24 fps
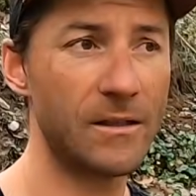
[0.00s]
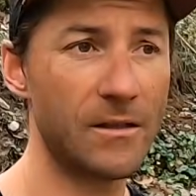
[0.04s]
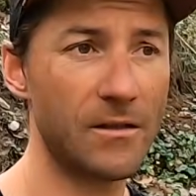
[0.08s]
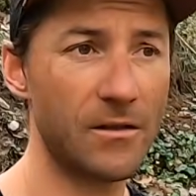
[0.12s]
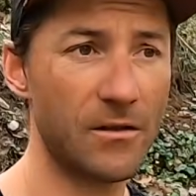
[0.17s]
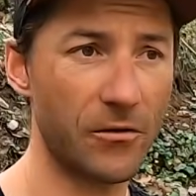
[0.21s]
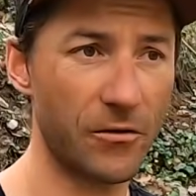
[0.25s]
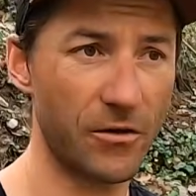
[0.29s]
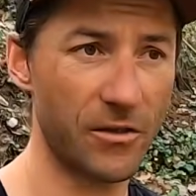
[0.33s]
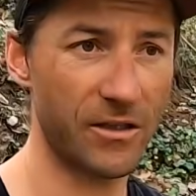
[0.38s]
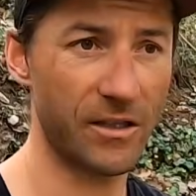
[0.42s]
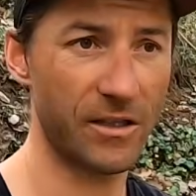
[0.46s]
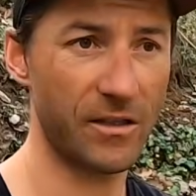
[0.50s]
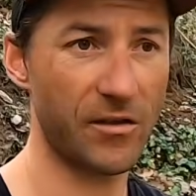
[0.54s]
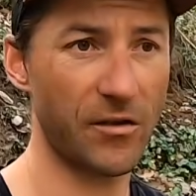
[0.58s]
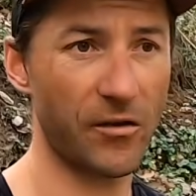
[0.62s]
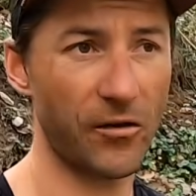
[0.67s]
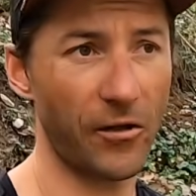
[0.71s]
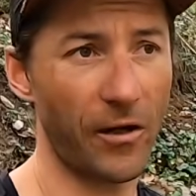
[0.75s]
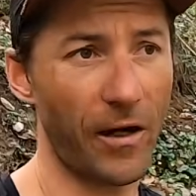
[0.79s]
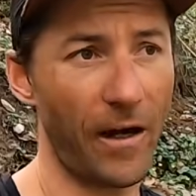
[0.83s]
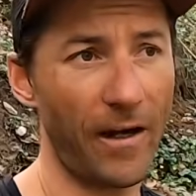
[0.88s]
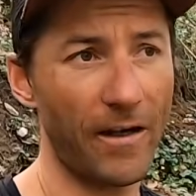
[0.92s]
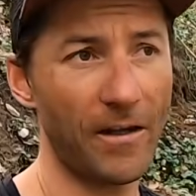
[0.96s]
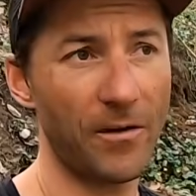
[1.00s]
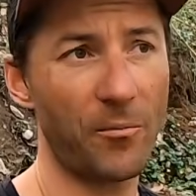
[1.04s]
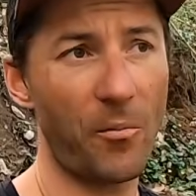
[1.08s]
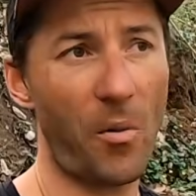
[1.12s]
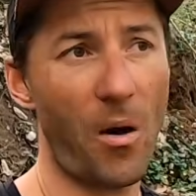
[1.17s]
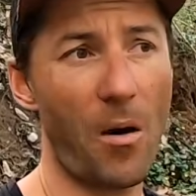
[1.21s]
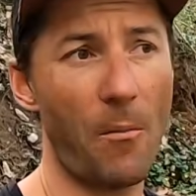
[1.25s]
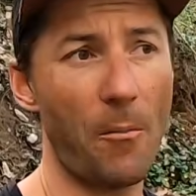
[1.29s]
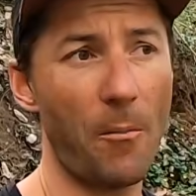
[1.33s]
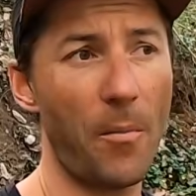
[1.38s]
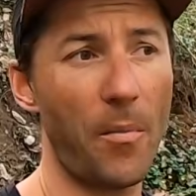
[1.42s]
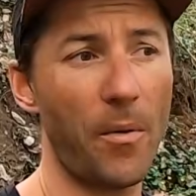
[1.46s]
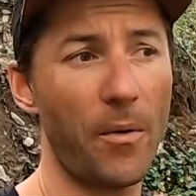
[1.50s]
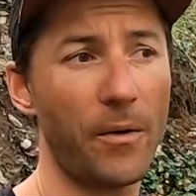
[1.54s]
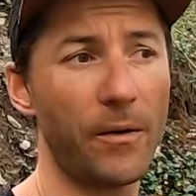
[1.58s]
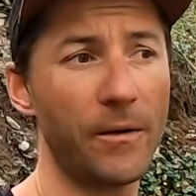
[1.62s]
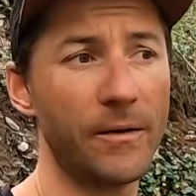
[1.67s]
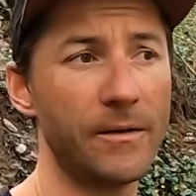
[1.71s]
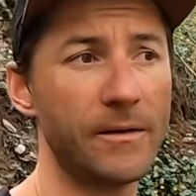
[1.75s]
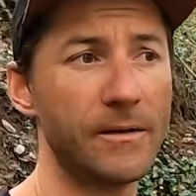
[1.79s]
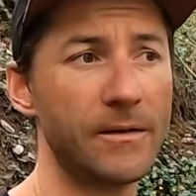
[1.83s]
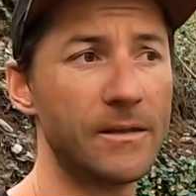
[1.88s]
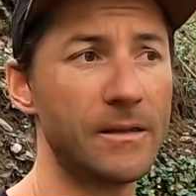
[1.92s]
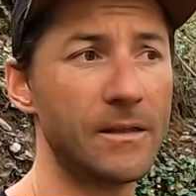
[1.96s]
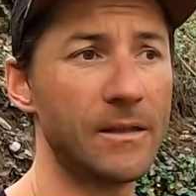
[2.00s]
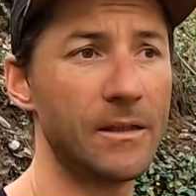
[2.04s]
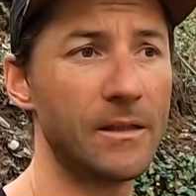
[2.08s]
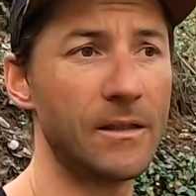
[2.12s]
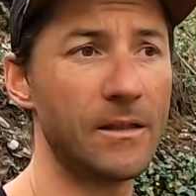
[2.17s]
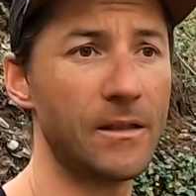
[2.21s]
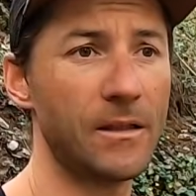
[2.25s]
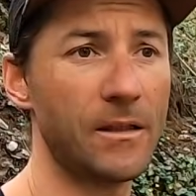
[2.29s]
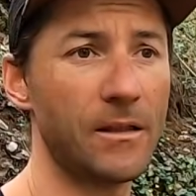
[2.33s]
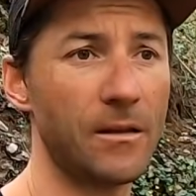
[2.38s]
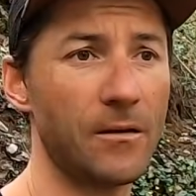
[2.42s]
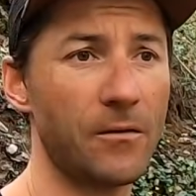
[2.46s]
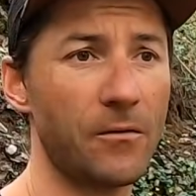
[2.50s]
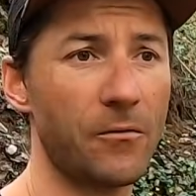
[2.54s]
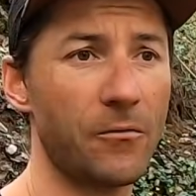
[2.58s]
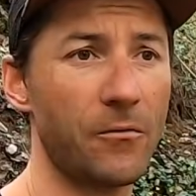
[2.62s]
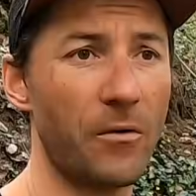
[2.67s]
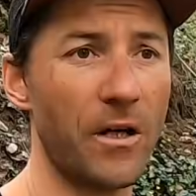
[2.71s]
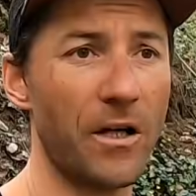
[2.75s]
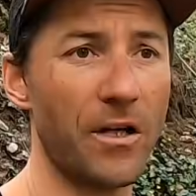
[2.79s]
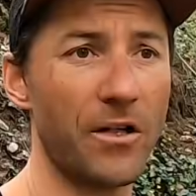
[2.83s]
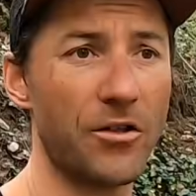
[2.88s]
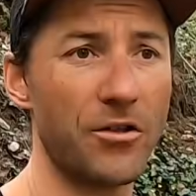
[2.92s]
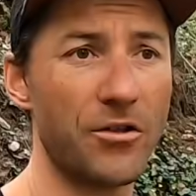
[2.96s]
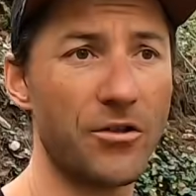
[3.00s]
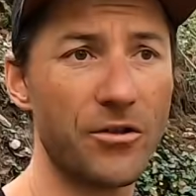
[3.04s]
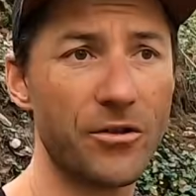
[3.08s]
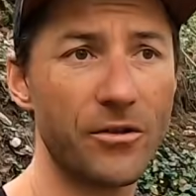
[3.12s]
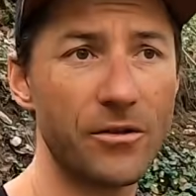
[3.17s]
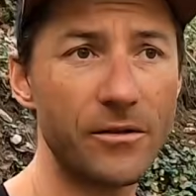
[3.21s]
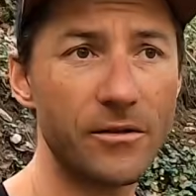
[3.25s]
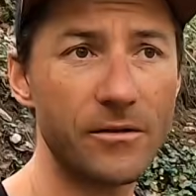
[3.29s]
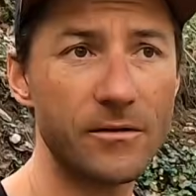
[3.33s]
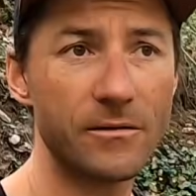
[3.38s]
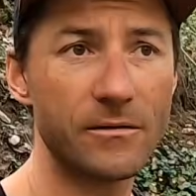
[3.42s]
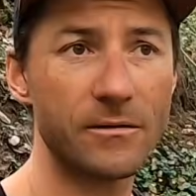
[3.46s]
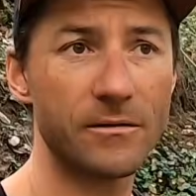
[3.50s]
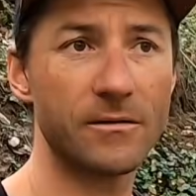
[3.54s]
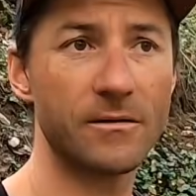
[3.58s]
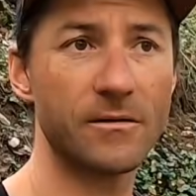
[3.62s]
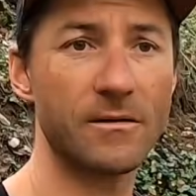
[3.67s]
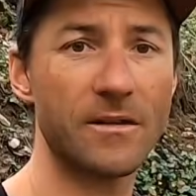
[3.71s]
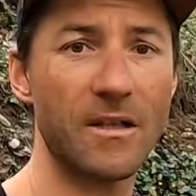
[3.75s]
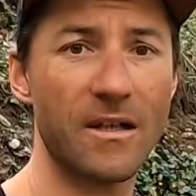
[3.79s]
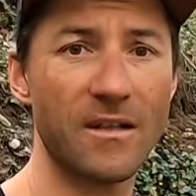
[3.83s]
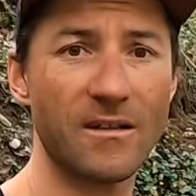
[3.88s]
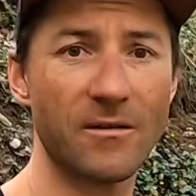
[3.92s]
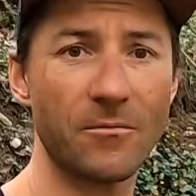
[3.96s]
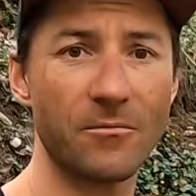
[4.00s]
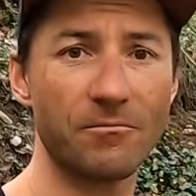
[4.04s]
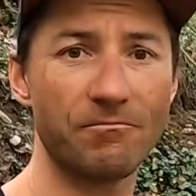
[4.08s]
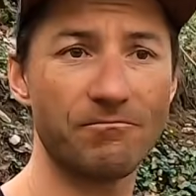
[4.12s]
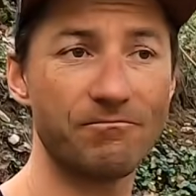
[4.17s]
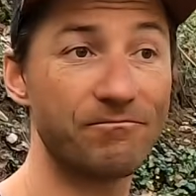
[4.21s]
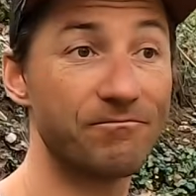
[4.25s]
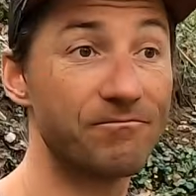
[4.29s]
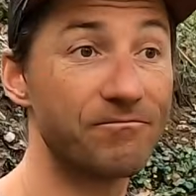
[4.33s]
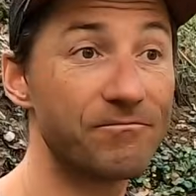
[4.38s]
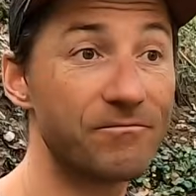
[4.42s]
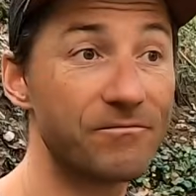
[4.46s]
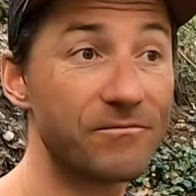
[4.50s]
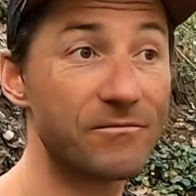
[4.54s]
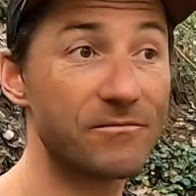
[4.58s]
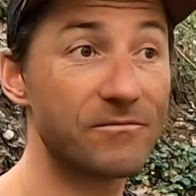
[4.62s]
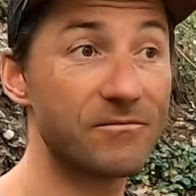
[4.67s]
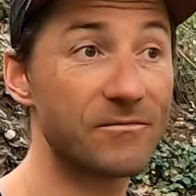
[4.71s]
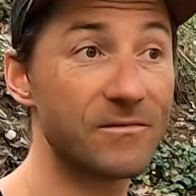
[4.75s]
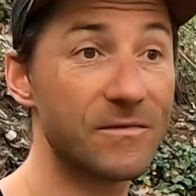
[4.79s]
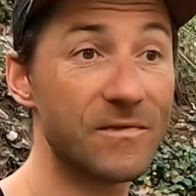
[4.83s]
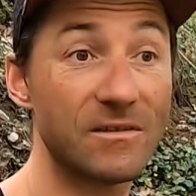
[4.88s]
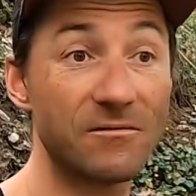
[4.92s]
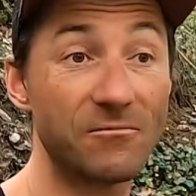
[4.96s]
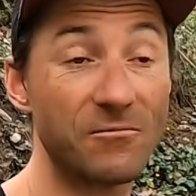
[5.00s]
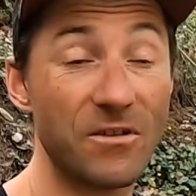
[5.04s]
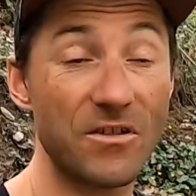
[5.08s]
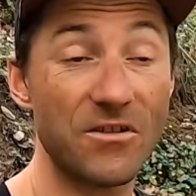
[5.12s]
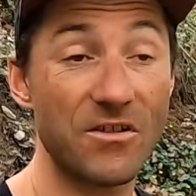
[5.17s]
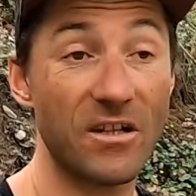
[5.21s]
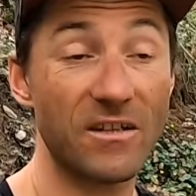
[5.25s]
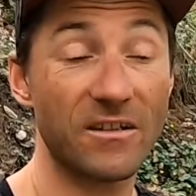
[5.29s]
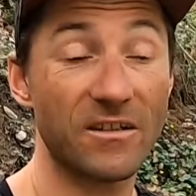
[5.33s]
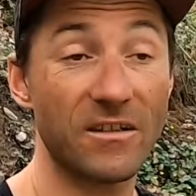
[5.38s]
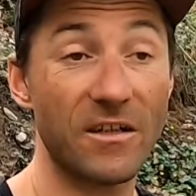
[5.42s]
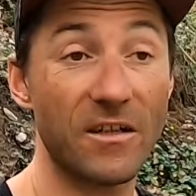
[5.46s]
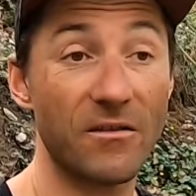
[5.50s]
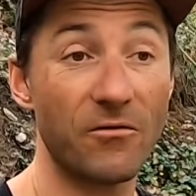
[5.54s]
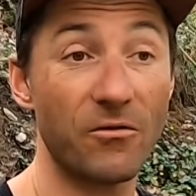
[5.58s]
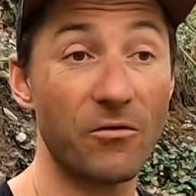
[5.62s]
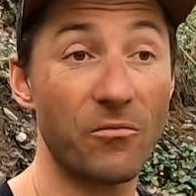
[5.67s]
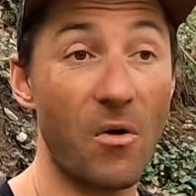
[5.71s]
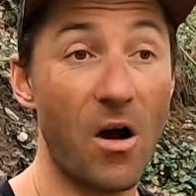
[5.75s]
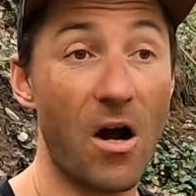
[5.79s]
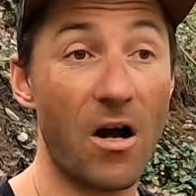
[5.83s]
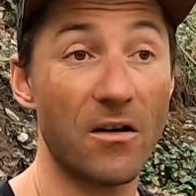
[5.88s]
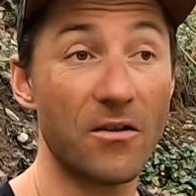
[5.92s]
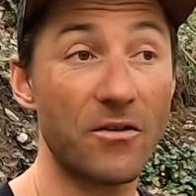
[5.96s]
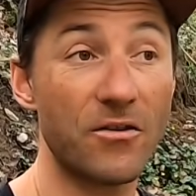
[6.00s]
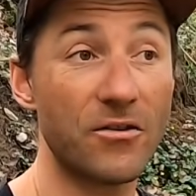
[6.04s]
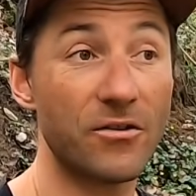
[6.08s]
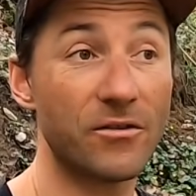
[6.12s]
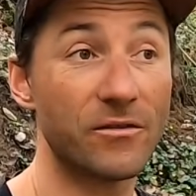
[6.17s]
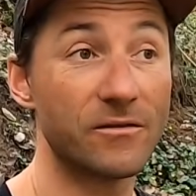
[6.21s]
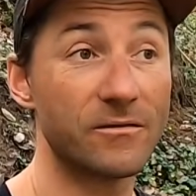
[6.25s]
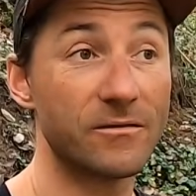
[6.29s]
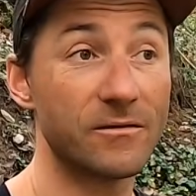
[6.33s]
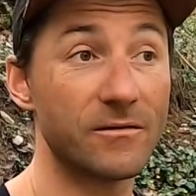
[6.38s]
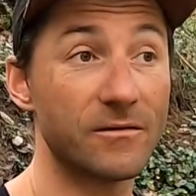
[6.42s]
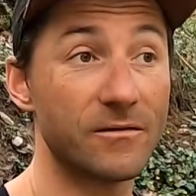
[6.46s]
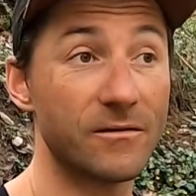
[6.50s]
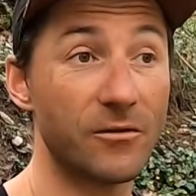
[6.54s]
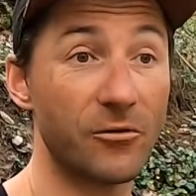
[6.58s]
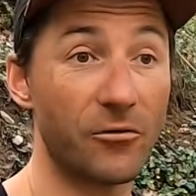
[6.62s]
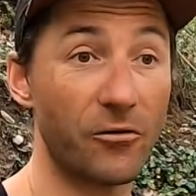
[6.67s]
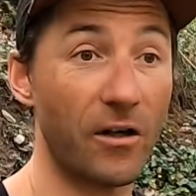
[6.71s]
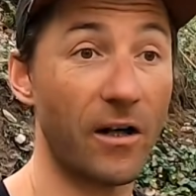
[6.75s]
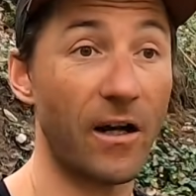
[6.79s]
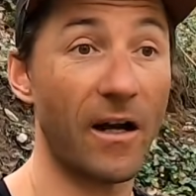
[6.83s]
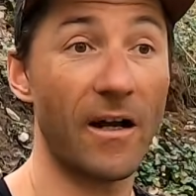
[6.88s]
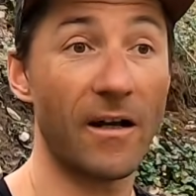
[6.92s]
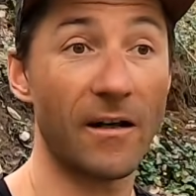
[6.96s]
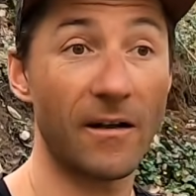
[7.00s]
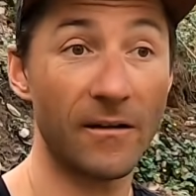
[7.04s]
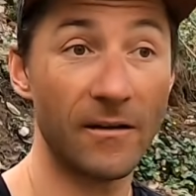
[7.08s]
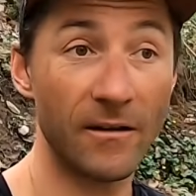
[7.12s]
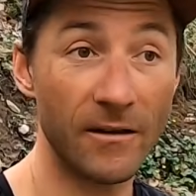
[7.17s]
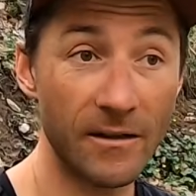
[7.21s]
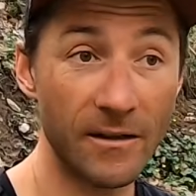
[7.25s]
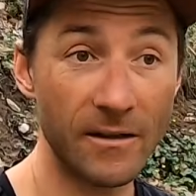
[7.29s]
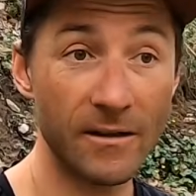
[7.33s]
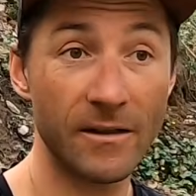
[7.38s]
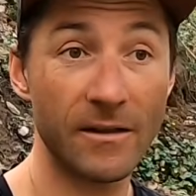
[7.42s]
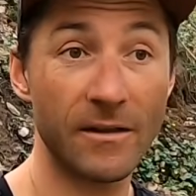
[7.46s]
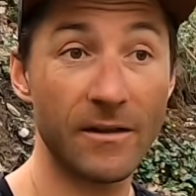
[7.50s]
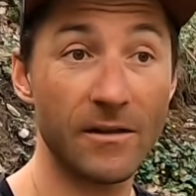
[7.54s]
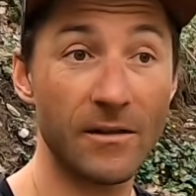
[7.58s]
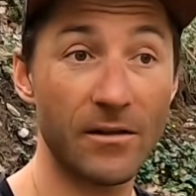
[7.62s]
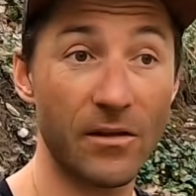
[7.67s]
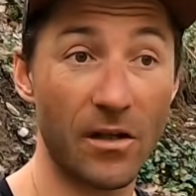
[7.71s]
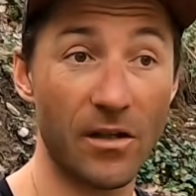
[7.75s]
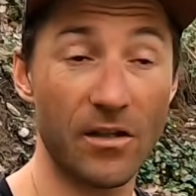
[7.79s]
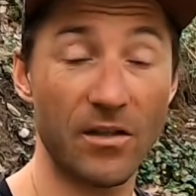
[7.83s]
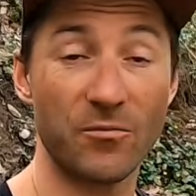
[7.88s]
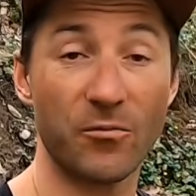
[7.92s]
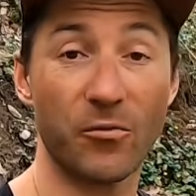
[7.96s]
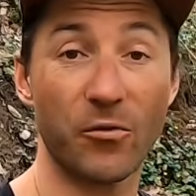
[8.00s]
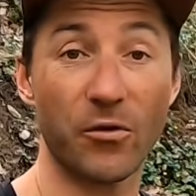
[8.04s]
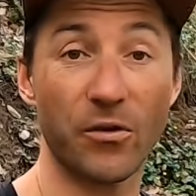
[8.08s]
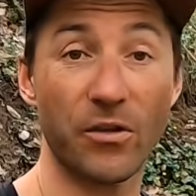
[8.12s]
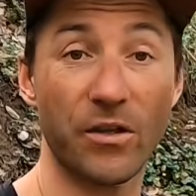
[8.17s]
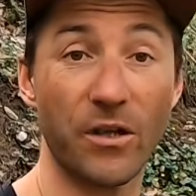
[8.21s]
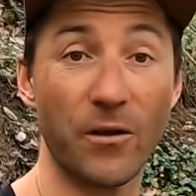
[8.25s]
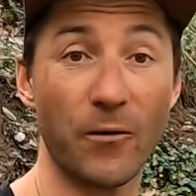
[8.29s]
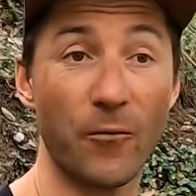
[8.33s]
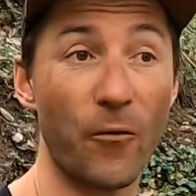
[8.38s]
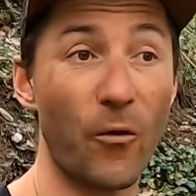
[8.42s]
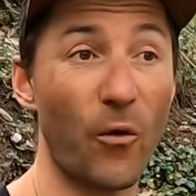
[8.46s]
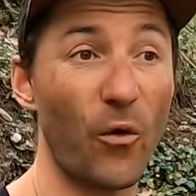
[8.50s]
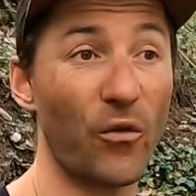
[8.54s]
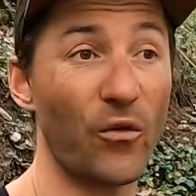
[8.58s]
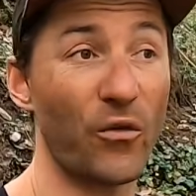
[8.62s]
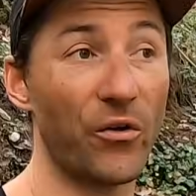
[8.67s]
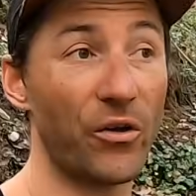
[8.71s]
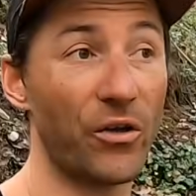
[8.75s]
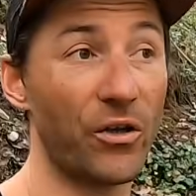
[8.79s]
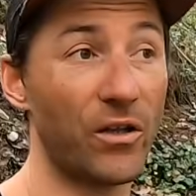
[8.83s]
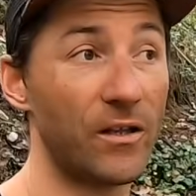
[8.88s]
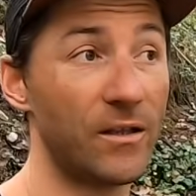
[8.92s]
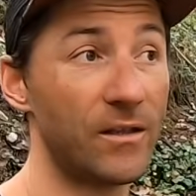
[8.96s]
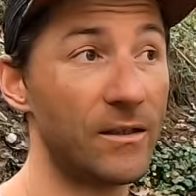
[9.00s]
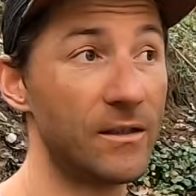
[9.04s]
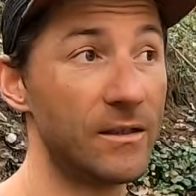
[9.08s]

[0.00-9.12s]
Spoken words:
So it's either a hand pump, which doesn't give you much. You're again transporting water